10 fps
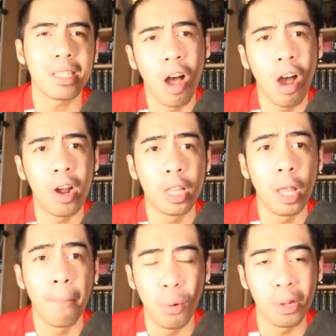are the
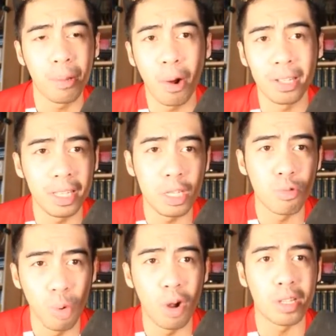important part of these
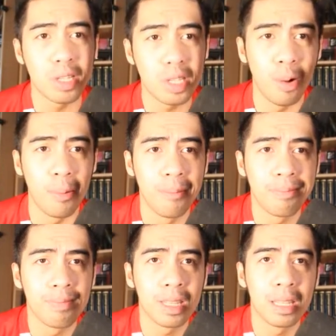rewards. So,
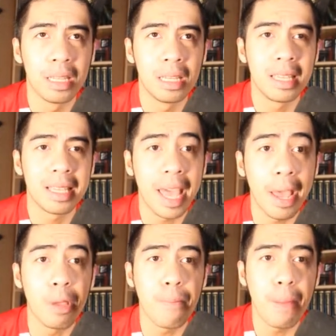can
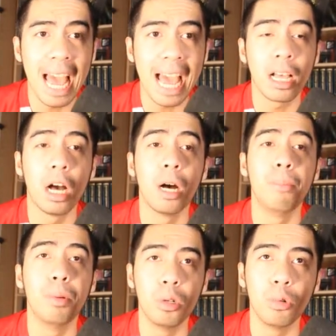we pack a
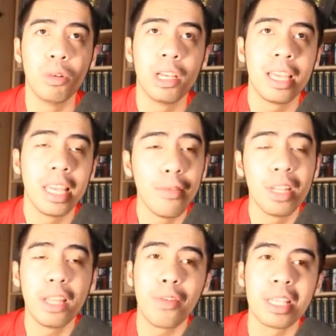blue?
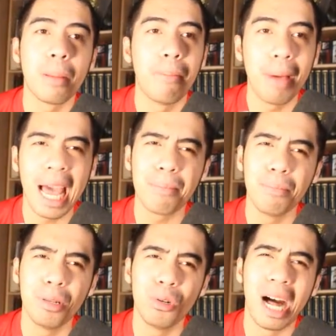Even if it's a bad
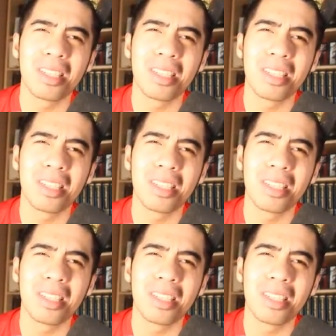blue, I'll